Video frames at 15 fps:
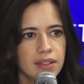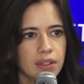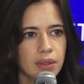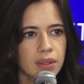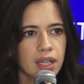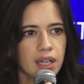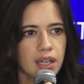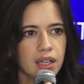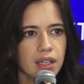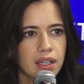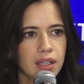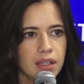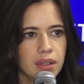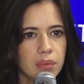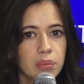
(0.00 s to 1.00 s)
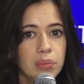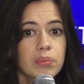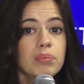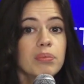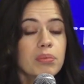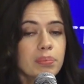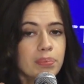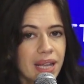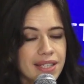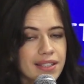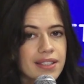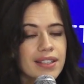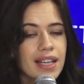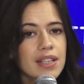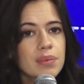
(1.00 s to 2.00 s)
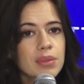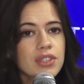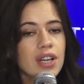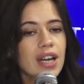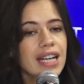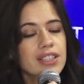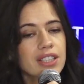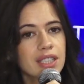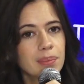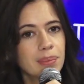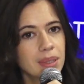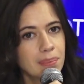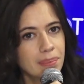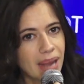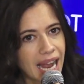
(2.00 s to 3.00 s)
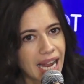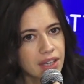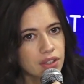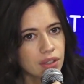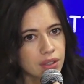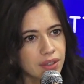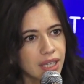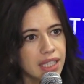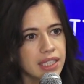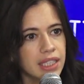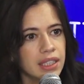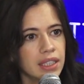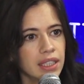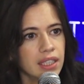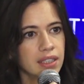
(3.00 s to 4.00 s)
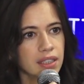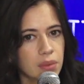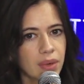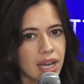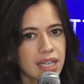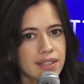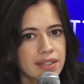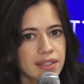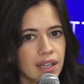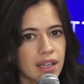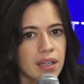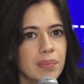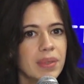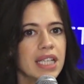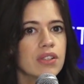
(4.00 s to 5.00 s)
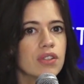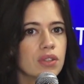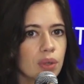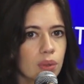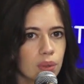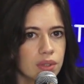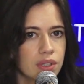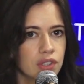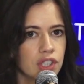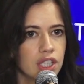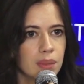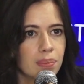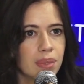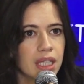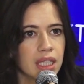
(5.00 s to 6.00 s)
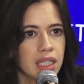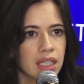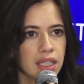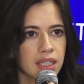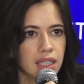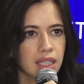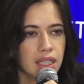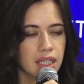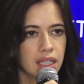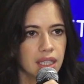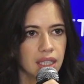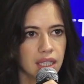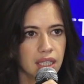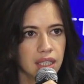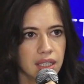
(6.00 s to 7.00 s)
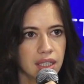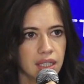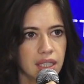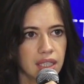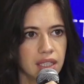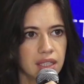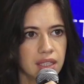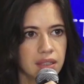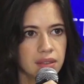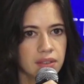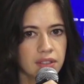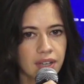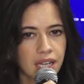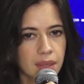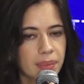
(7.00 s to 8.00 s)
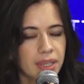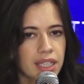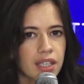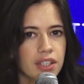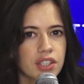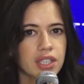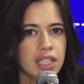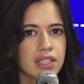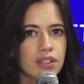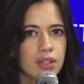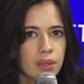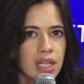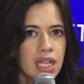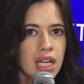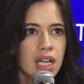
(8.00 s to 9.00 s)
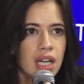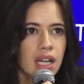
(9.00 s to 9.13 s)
You know, pesticides which are actually been banned already in the West are being sold cheaply in developing countries. So,